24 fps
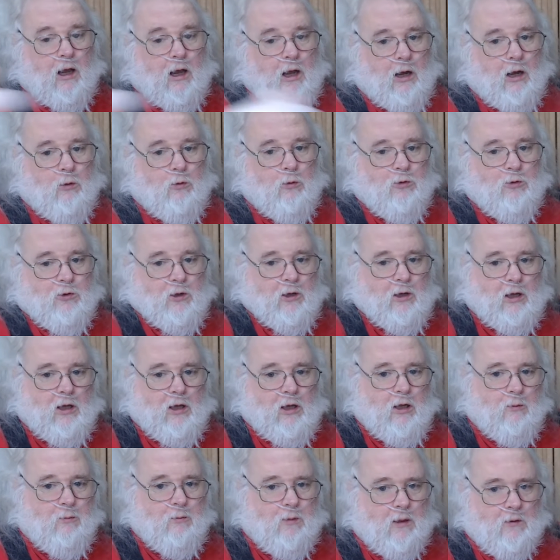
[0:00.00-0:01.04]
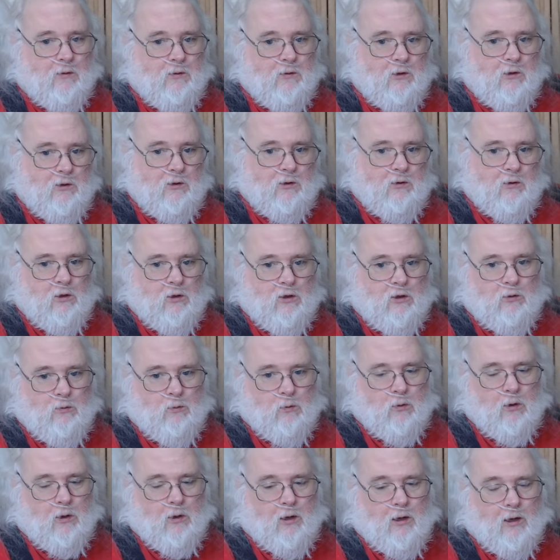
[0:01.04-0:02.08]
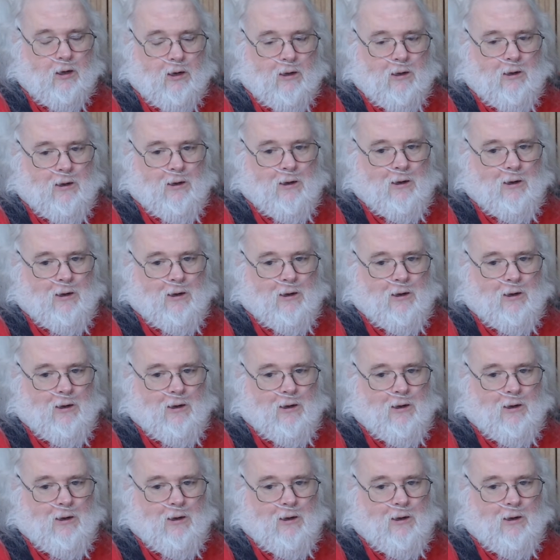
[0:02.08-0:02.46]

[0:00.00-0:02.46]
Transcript: I was thinking about this morning